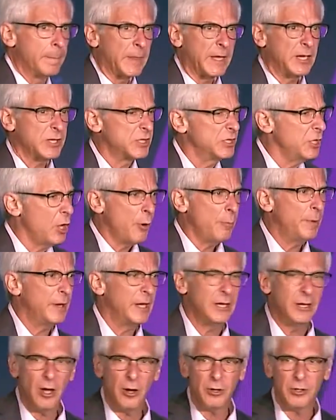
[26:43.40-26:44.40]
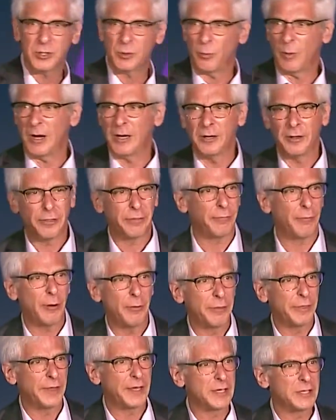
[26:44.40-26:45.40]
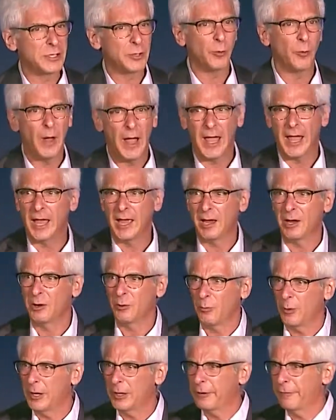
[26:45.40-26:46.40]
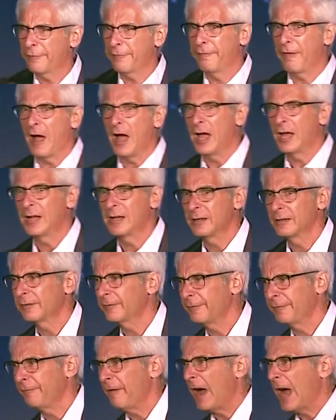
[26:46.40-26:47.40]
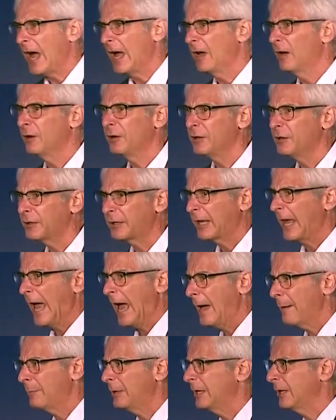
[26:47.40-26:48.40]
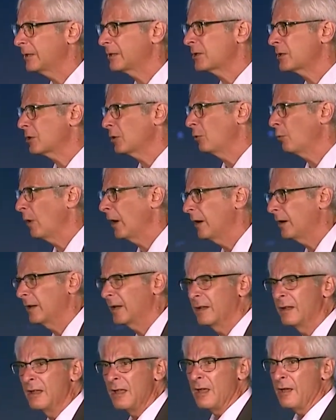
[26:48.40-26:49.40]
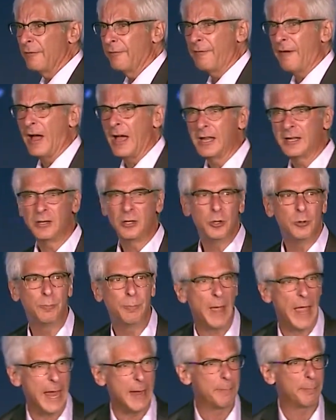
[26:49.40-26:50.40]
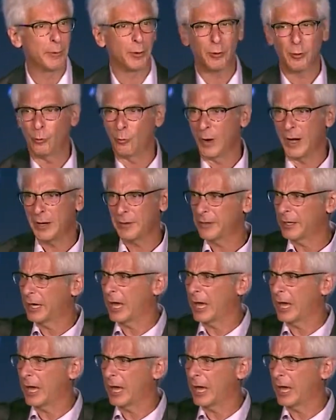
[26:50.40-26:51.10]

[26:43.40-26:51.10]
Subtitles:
because nobody knows where to throw things away or where to find file cabinets or where to find new paper or where the